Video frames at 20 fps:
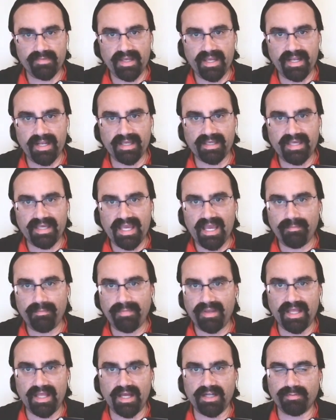and it can't
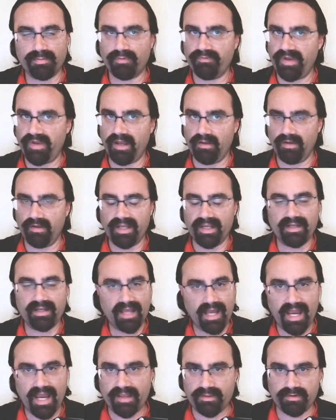be allowed to prevail in
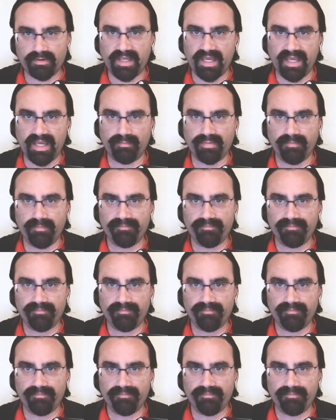either camp.